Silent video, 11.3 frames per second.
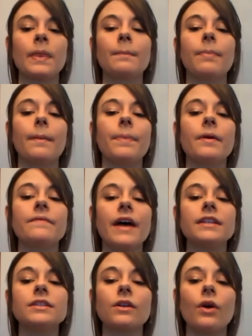but
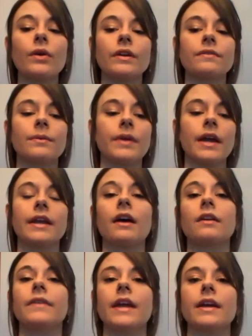prevents cloning from getting
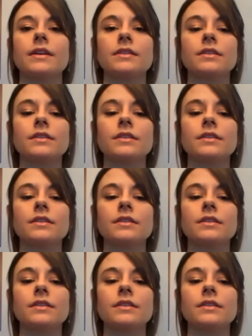out of hand.